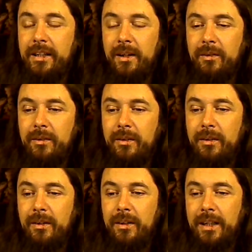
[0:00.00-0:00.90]
you know,
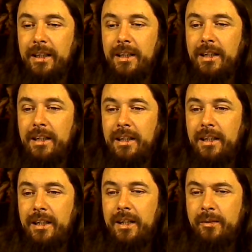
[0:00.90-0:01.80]
like,
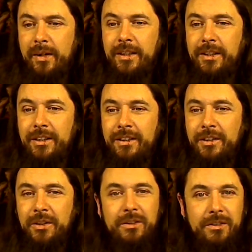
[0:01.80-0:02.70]
if I ch-
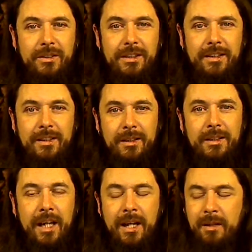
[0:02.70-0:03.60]
choose at the
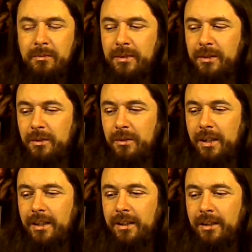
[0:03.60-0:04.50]
time to,
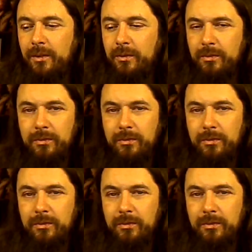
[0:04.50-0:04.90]
uh, you know,